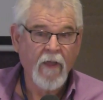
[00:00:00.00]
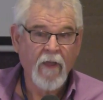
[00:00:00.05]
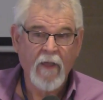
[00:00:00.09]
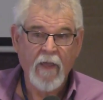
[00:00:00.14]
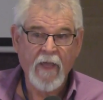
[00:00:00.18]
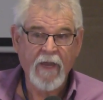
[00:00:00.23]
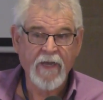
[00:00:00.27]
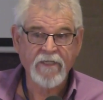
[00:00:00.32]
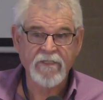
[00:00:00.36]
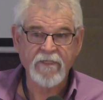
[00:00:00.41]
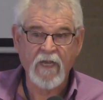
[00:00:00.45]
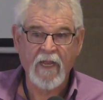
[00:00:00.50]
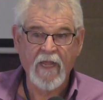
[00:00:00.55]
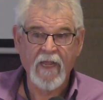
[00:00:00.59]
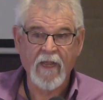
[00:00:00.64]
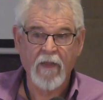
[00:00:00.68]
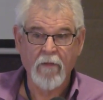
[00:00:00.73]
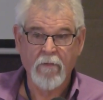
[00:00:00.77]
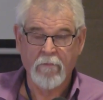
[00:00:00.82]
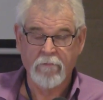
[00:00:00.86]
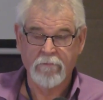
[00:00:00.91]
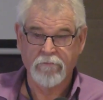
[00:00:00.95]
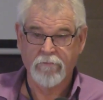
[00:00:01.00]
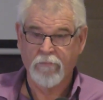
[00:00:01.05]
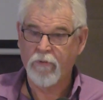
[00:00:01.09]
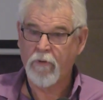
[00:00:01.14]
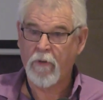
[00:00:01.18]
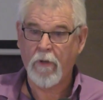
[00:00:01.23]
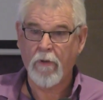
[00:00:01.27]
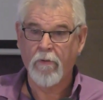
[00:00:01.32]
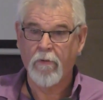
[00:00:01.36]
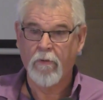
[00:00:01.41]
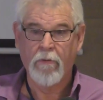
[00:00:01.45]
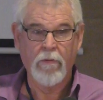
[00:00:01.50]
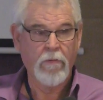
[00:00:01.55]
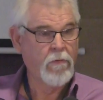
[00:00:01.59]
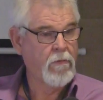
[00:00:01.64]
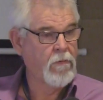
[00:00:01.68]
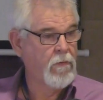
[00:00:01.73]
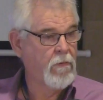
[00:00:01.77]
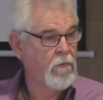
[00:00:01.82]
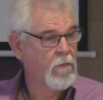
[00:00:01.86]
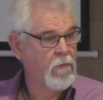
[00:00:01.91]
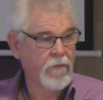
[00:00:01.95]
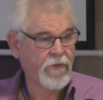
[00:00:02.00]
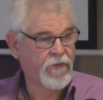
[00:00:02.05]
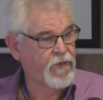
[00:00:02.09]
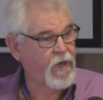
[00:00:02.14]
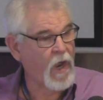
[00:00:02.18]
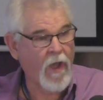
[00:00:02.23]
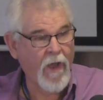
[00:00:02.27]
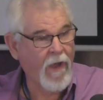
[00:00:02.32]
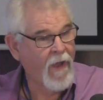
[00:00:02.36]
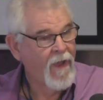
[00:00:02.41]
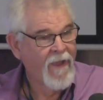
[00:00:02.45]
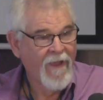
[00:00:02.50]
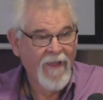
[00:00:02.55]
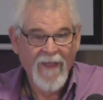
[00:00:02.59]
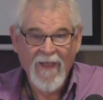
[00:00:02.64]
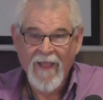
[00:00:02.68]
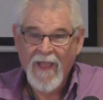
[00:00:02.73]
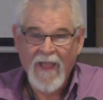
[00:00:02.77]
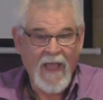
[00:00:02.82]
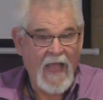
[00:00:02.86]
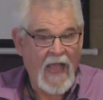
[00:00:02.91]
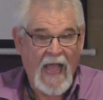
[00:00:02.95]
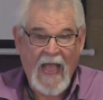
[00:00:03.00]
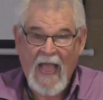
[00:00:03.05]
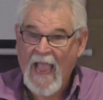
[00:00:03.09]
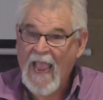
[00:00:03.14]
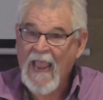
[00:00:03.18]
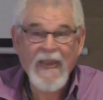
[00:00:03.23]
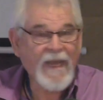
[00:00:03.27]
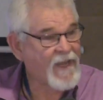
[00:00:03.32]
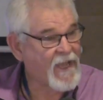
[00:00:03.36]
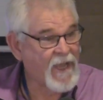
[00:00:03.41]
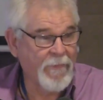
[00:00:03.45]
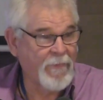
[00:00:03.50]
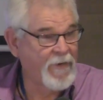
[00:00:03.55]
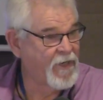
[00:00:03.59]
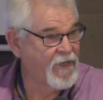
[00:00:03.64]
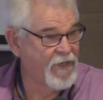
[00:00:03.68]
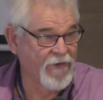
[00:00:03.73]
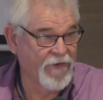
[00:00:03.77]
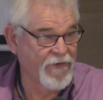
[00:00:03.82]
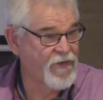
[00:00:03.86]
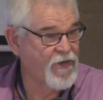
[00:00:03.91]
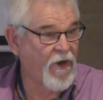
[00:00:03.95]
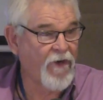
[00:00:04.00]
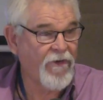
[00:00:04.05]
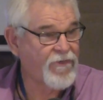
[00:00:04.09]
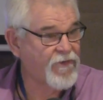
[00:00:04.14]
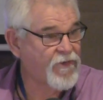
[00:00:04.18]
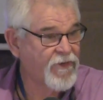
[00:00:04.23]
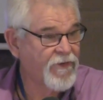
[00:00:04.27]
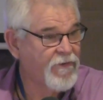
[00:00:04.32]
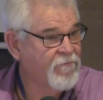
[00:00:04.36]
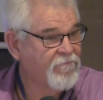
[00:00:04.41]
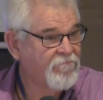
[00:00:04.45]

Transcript: And it's like, woo, duh, I ain't coming to your church.